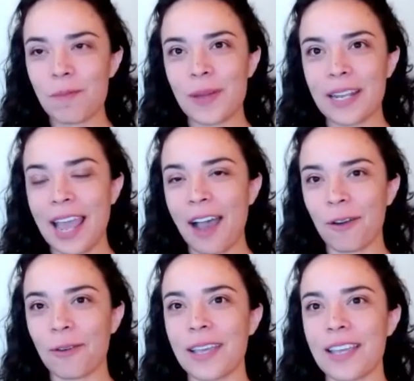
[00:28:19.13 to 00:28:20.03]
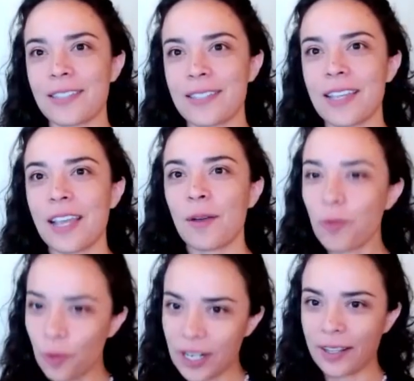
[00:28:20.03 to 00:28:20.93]
but now it's
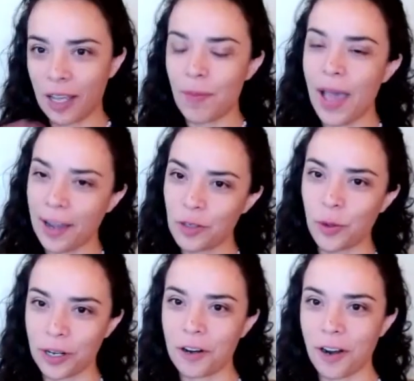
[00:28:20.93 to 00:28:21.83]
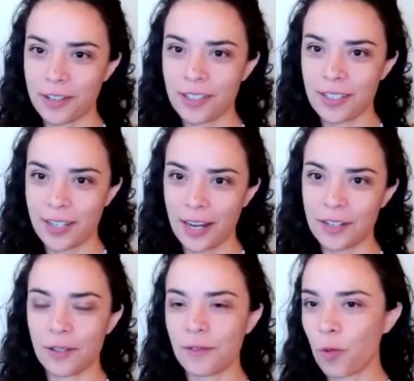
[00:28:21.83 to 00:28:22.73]
really a patchwork across the
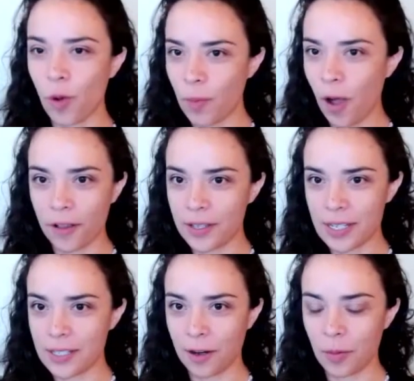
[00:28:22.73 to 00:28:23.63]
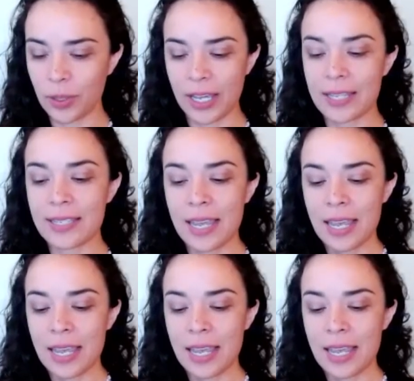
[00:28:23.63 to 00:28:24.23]
states of what policies are in place.